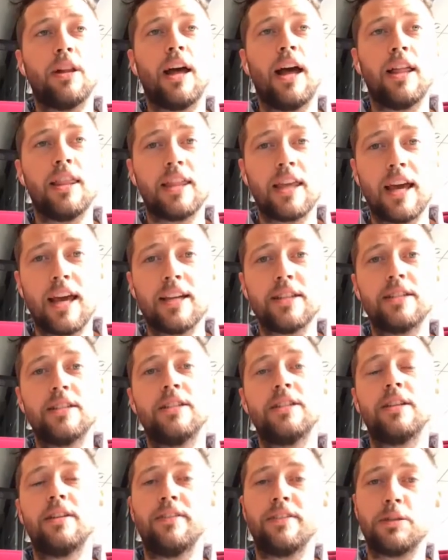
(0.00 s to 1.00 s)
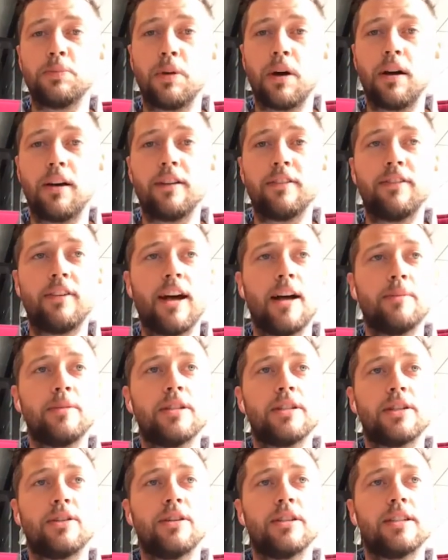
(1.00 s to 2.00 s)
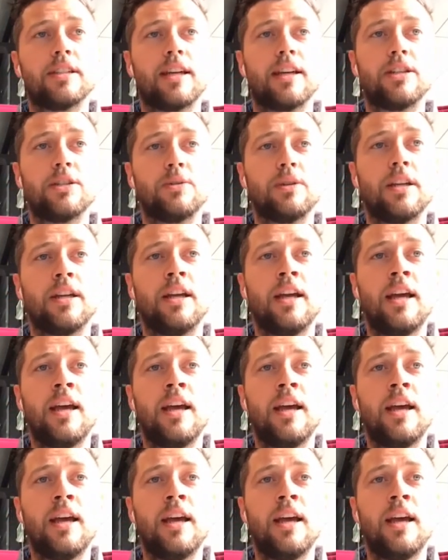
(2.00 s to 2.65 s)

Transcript: thousands of aspiring farmers across the country.